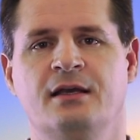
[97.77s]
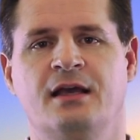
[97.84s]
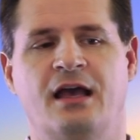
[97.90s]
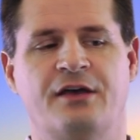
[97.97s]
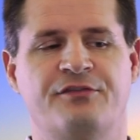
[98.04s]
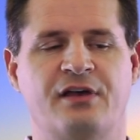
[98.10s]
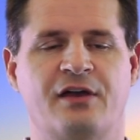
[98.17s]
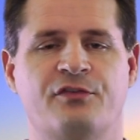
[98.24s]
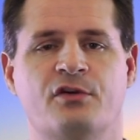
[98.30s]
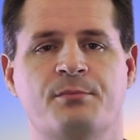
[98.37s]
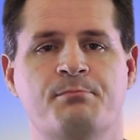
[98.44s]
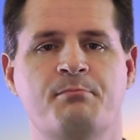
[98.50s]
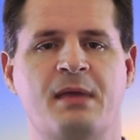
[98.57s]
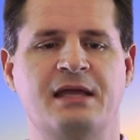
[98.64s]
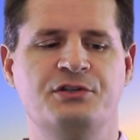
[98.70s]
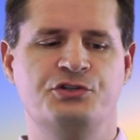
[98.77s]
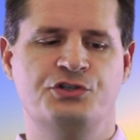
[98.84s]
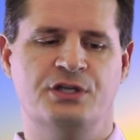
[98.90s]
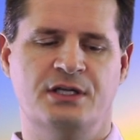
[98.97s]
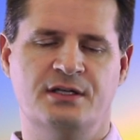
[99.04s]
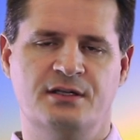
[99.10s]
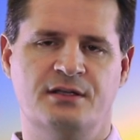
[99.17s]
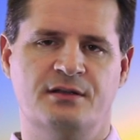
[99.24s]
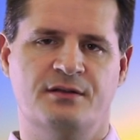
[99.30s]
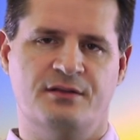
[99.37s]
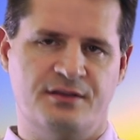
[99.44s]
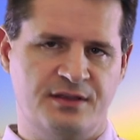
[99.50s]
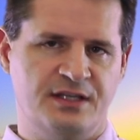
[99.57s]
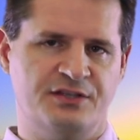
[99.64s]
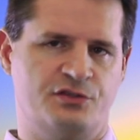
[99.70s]
have ever mentioned
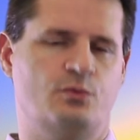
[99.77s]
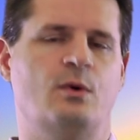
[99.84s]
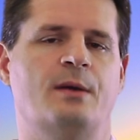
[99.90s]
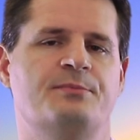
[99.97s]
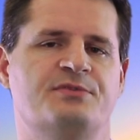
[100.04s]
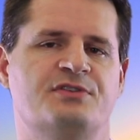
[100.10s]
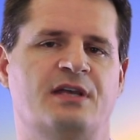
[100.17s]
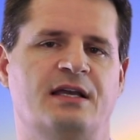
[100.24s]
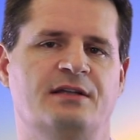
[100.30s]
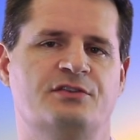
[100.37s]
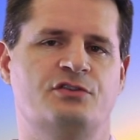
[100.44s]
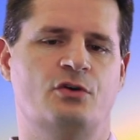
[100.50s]
this website.